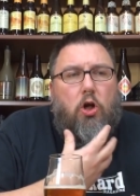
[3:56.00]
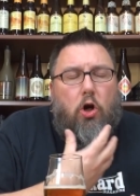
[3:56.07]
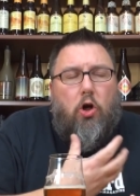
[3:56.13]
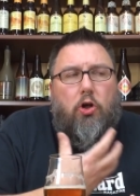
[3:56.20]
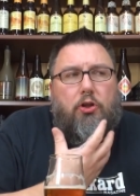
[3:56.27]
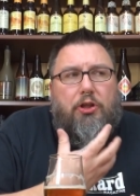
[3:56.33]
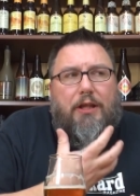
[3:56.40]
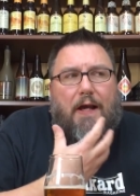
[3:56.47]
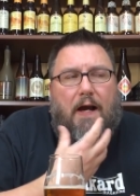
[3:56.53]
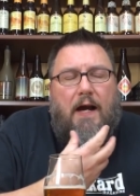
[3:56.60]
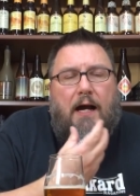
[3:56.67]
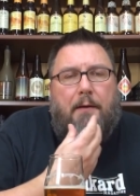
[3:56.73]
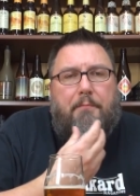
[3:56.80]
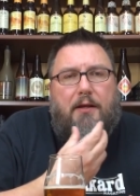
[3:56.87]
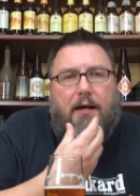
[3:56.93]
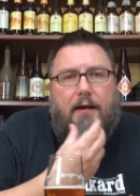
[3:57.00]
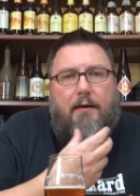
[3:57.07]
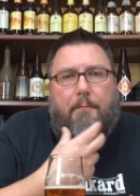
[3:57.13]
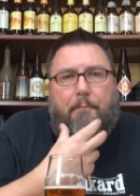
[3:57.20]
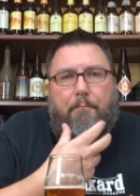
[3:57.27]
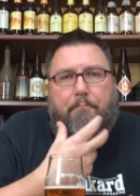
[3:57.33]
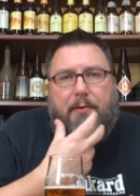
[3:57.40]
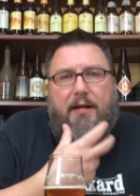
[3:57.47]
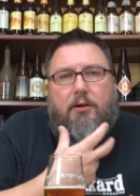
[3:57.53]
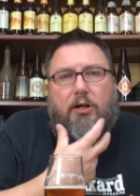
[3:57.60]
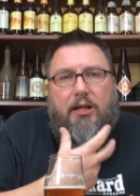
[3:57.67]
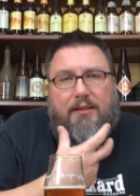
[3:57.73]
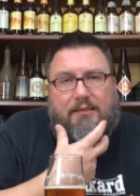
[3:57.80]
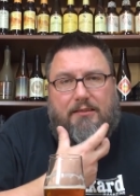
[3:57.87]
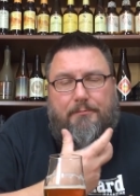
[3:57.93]
earthy hop kind of
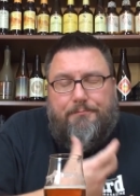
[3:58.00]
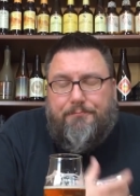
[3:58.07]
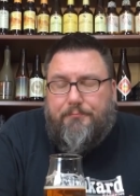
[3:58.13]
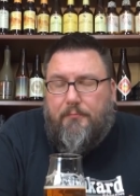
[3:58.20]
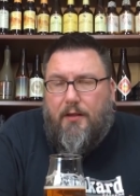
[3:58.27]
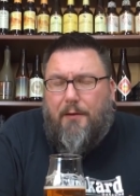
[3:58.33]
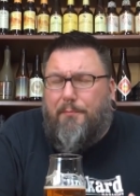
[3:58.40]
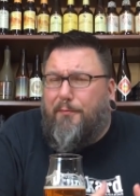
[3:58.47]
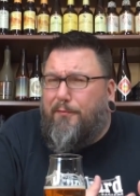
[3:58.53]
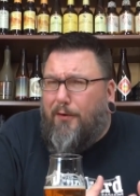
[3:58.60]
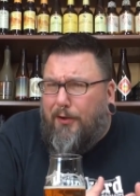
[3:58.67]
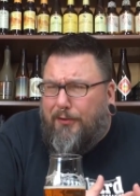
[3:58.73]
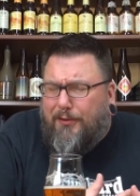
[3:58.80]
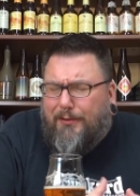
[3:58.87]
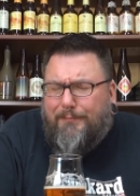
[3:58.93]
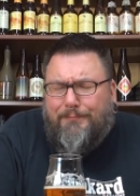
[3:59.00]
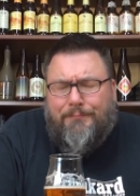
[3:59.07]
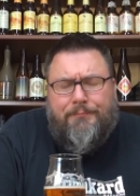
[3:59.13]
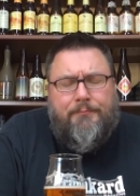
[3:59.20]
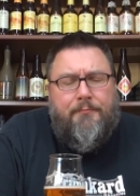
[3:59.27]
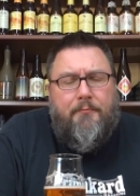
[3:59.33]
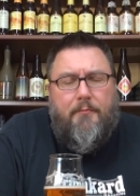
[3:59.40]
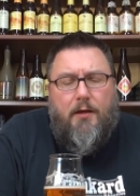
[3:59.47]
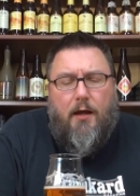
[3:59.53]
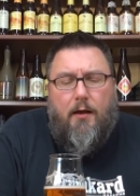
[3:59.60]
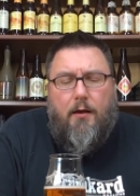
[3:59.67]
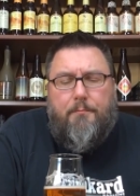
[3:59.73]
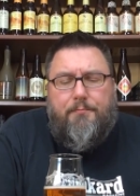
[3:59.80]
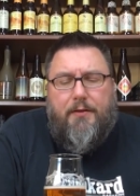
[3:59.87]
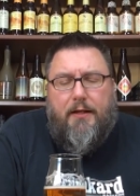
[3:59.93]
bitterness up front.
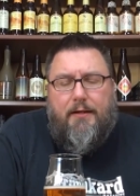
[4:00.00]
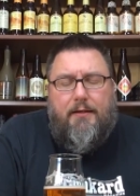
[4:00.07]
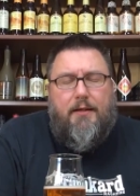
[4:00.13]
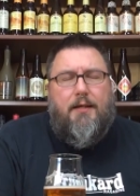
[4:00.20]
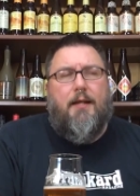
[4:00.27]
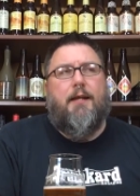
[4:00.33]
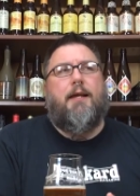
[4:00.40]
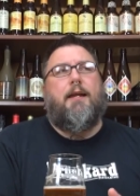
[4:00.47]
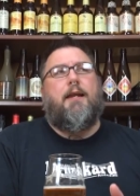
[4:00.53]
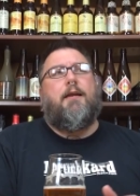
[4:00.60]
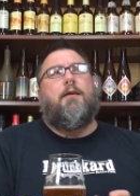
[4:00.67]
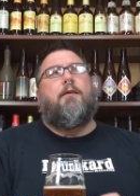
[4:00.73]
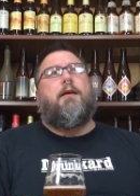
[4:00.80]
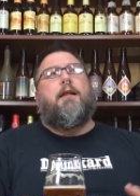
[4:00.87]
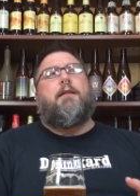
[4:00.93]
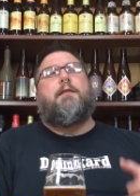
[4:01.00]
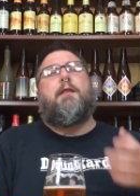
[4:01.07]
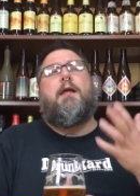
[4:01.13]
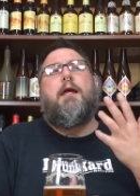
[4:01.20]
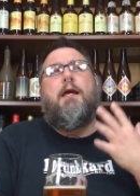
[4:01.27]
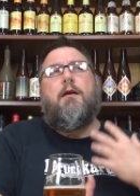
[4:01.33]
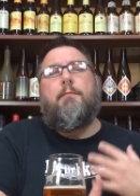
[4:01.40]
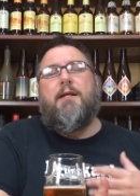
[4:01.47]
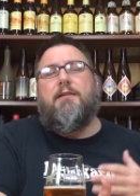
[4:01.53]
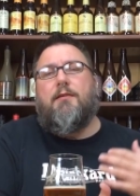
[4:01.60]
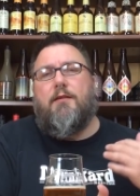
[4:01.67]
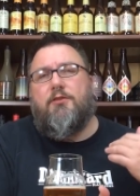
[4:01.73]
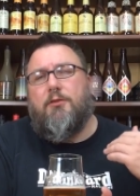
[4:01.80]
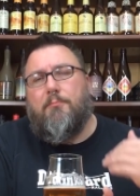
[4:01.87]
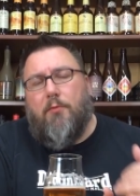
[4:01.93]
Um, then you kind of get in there, get a little bit
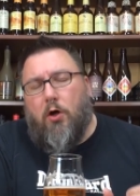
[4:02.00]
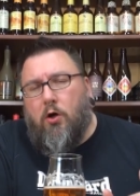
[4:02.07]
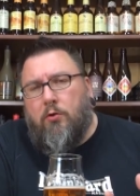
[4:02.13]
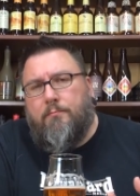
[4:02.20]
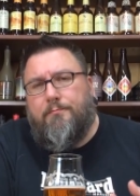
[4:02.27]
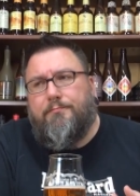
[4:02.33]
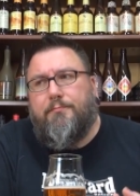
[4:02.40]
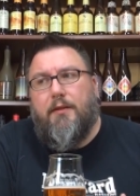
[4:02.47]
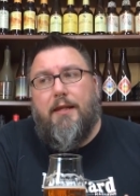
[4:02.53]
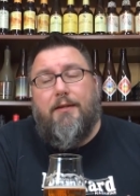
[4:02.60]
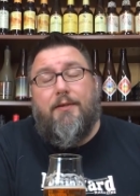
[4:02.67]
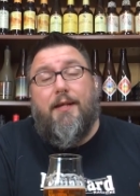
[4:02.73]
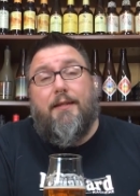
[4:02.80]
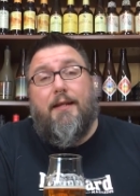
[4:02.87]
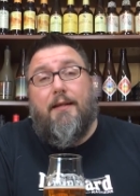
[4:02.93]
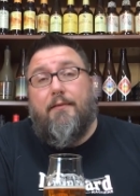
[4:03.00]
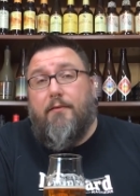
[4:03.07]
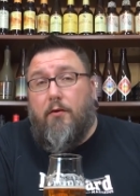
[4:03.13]
touch of malt, and you get that